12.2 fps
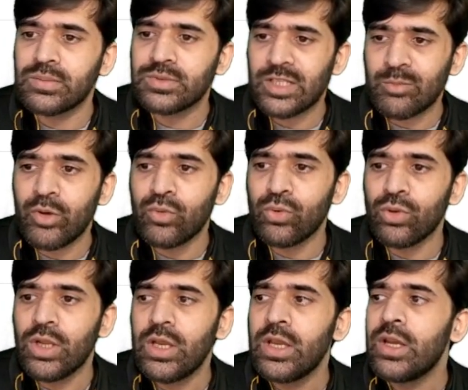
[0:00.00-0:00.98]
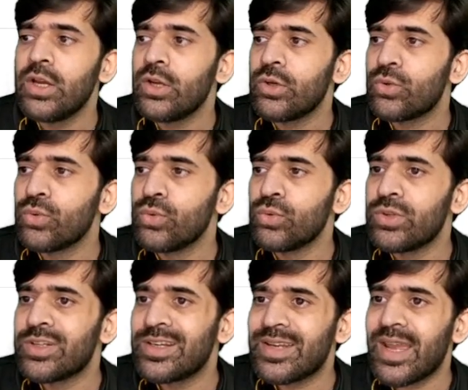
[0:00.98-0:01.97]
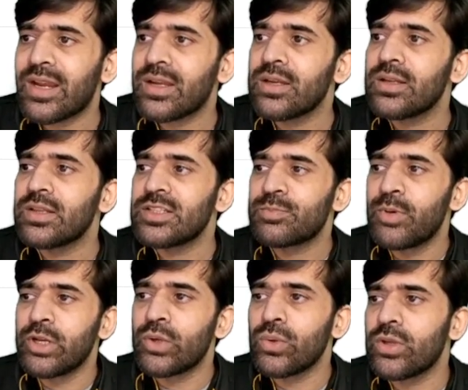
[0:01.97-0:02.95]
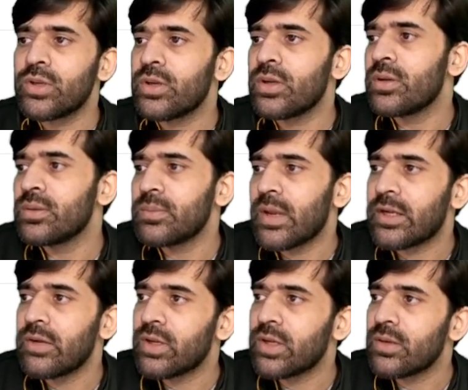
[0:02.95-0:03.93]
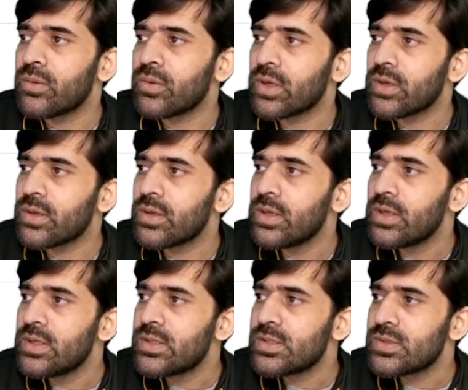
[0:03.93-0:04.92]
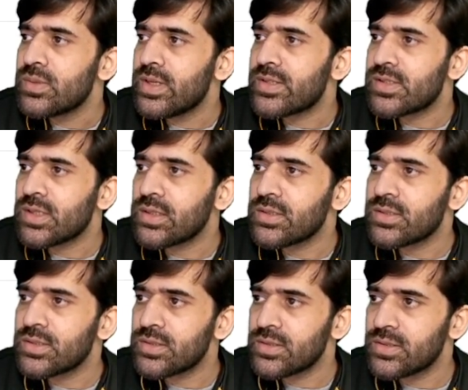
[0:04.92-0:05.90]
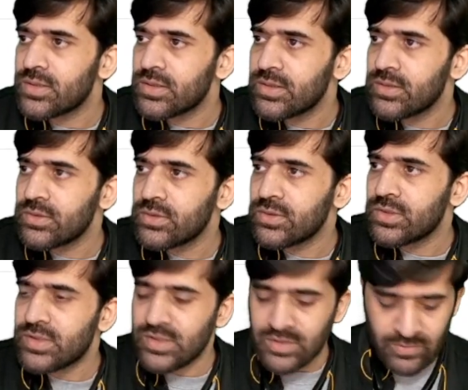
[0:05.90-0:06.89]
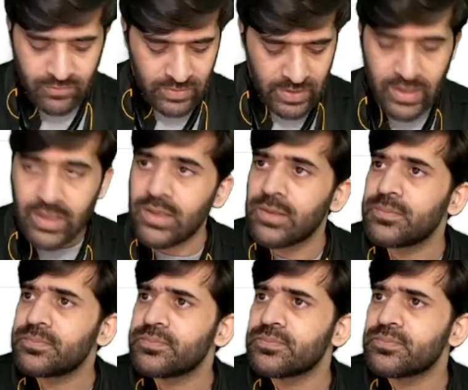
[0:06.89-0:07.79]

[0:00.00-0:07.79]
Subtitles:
sigma rule to detect this particular activity. Okay, so let's answer. This is the flag.